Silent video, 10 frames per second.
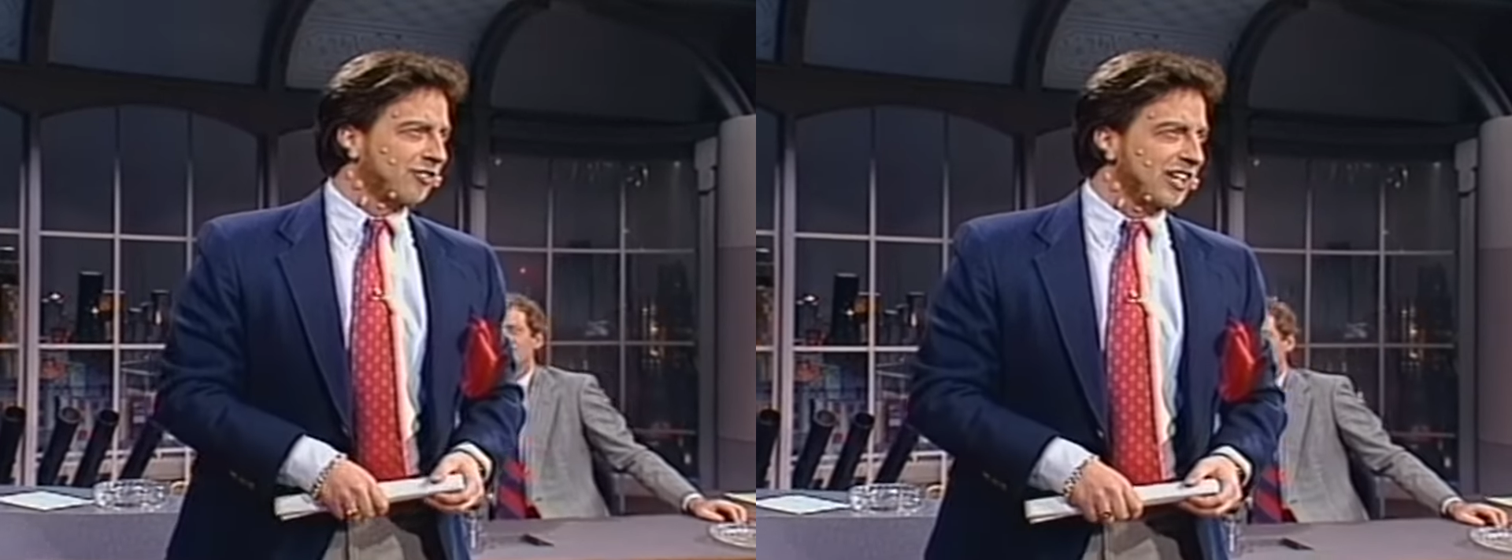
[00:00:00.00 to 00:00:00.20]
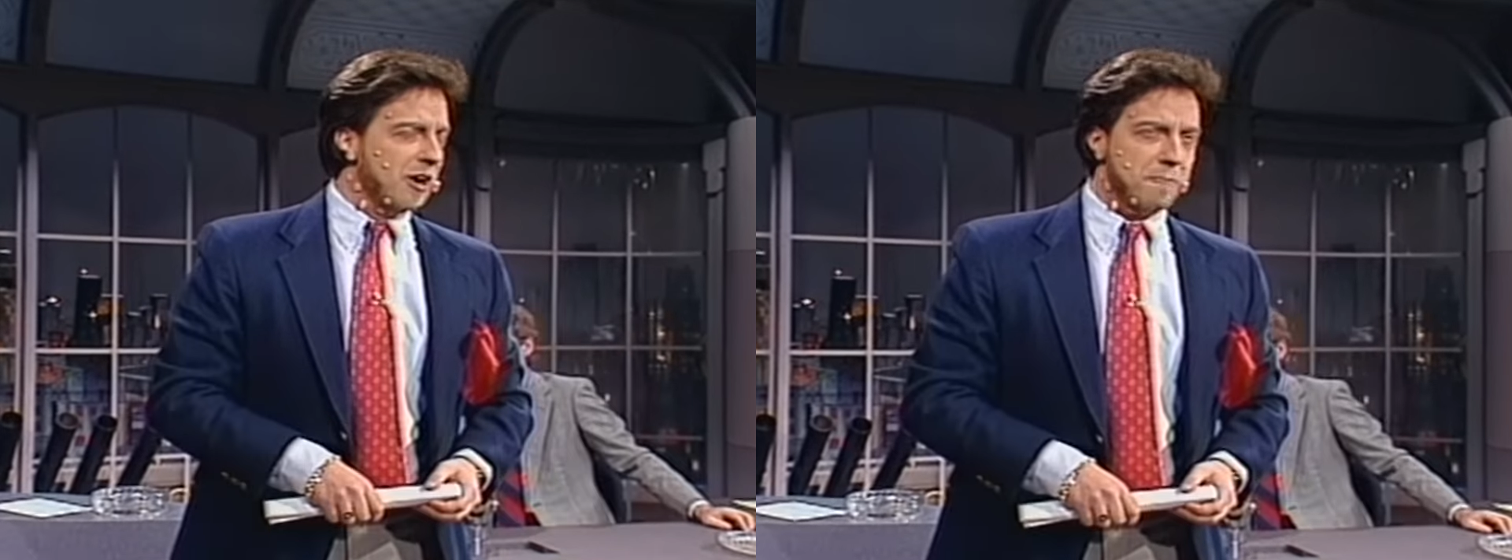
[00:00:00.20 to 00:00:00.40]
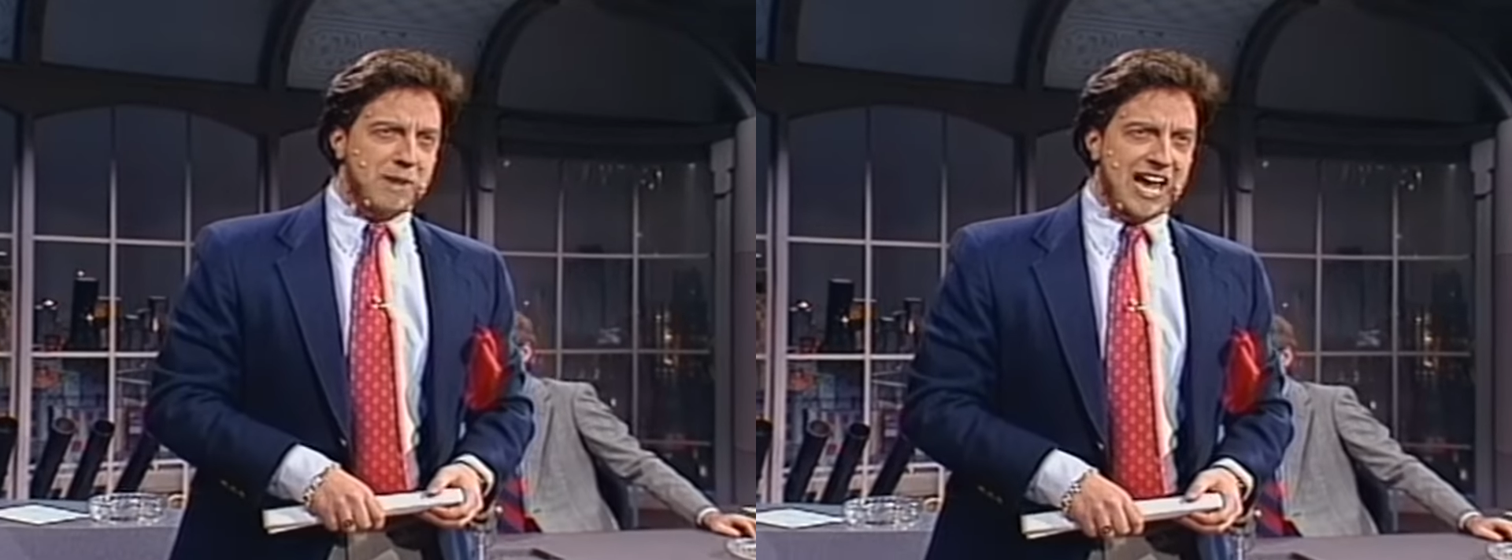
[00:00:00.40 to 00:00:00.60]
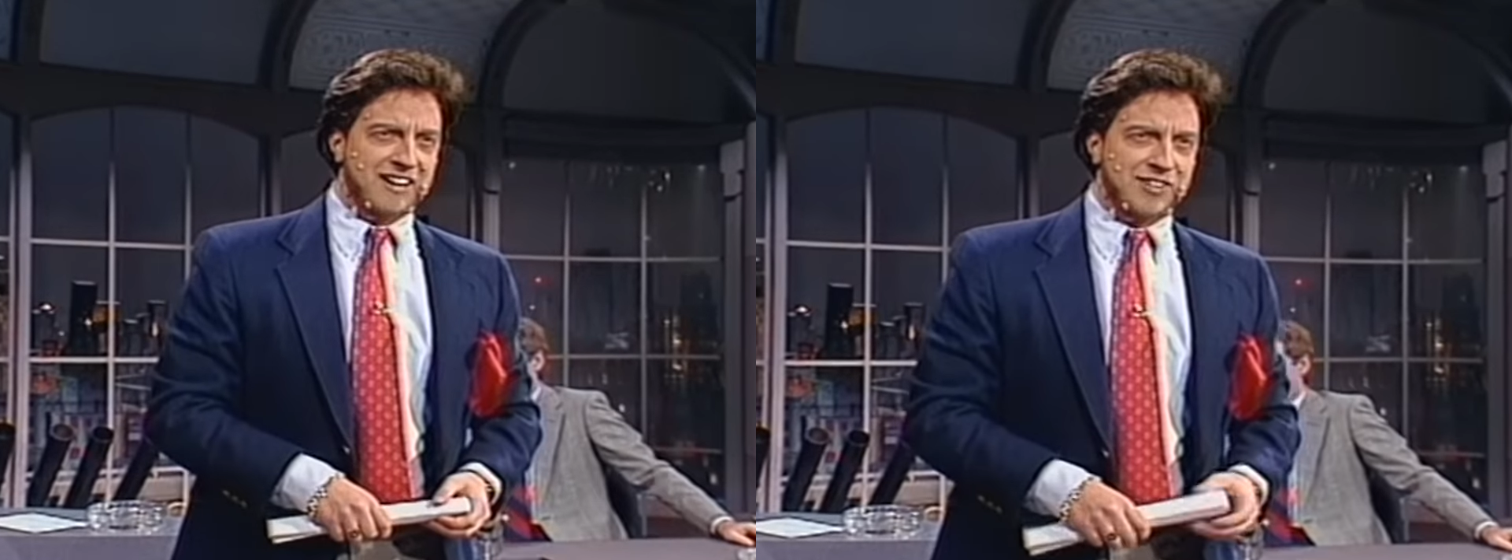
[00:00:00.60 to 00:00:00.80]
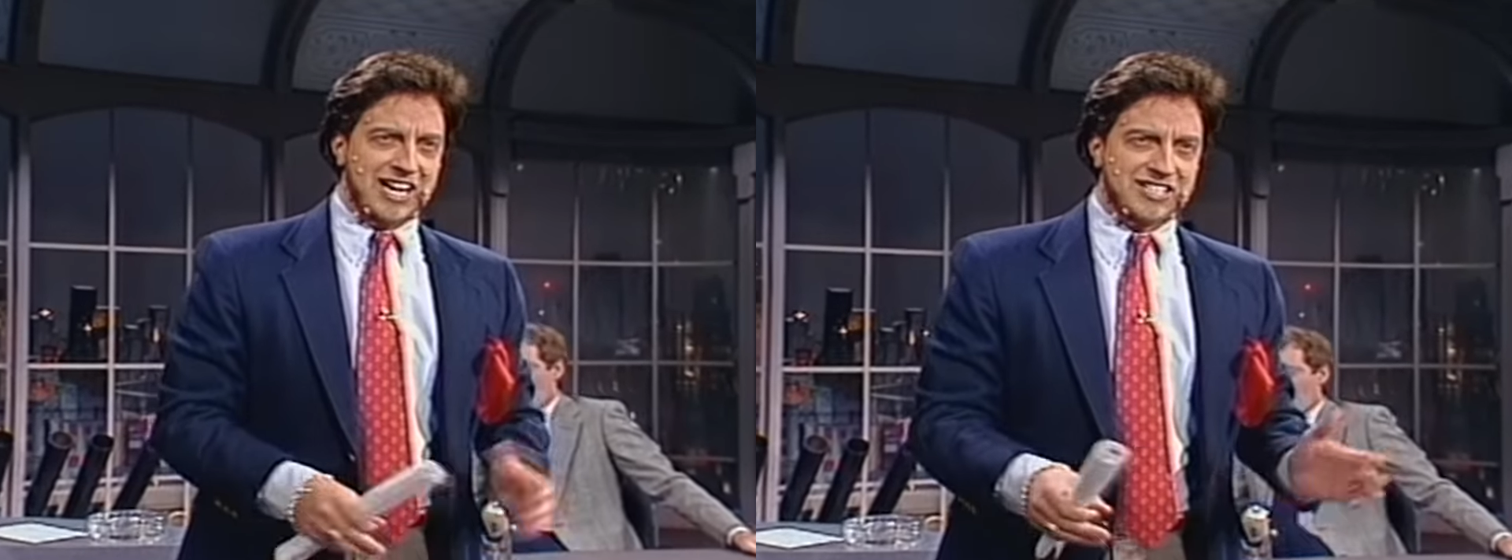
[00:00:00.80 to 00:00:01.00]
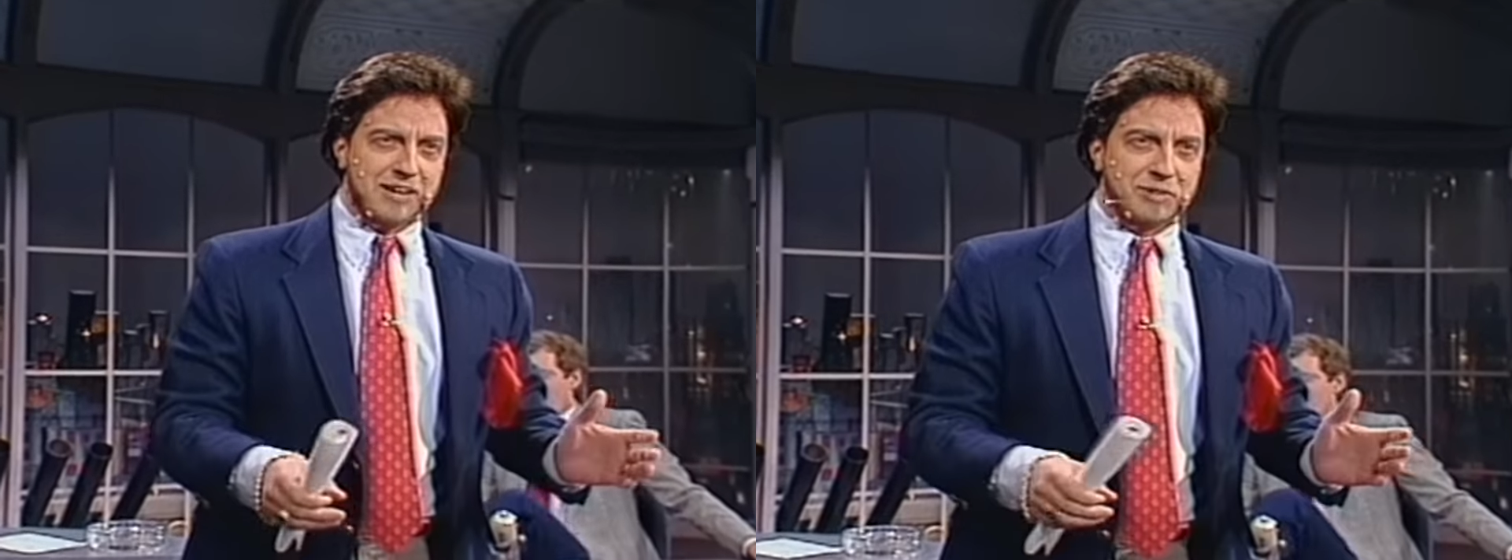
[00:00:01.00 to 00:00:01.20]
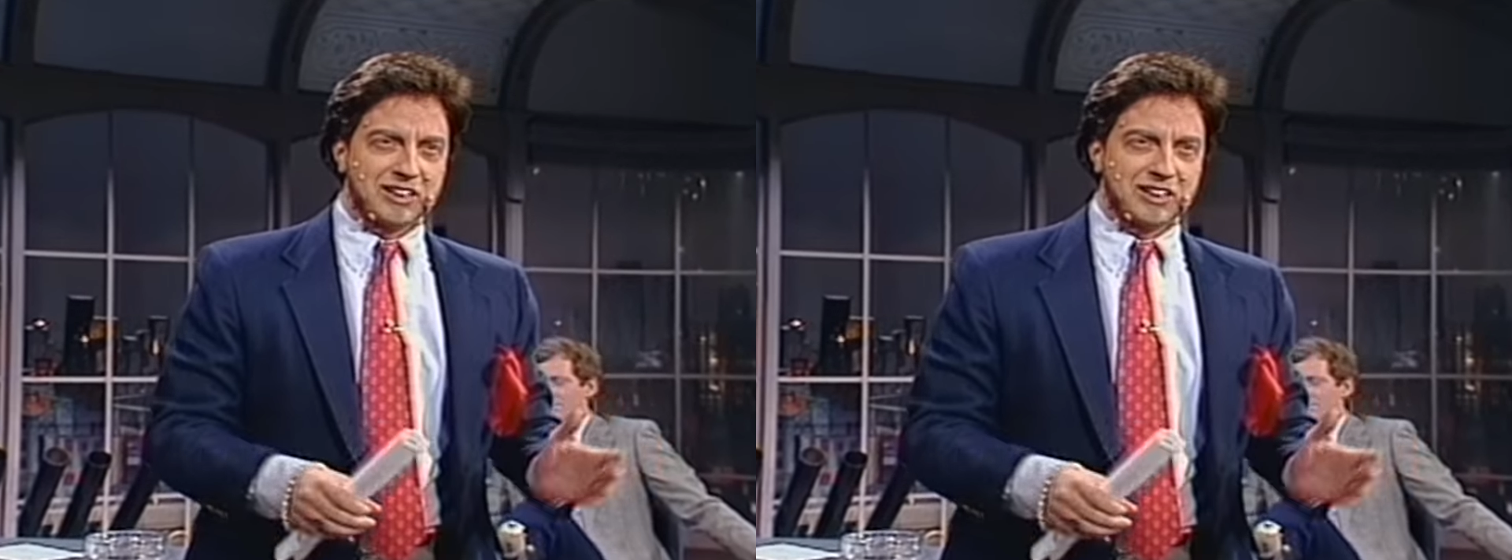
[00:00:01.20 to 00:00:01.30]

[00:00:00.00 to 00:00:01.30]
for the old man. If you had something